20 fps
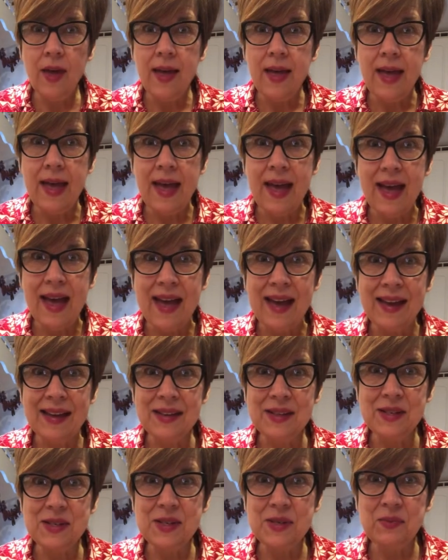
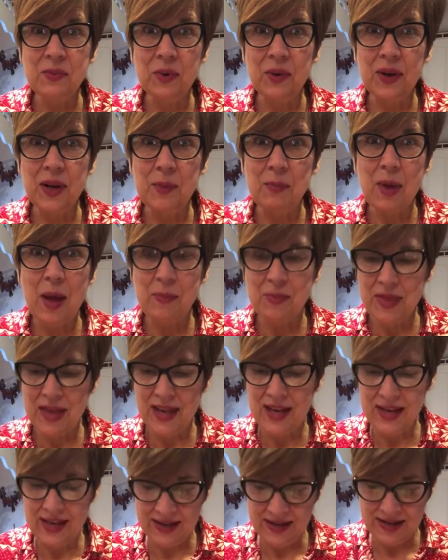and we're gonna pop that
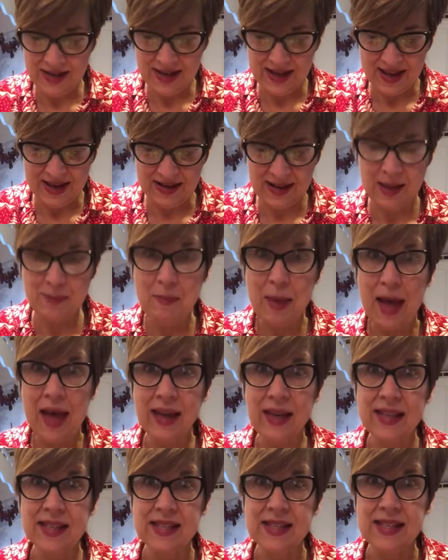in and come back
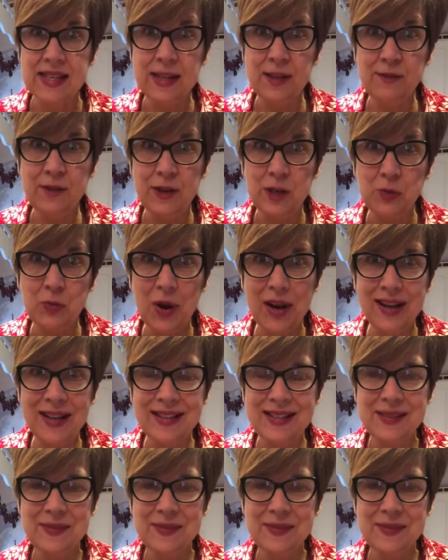and see the finished product.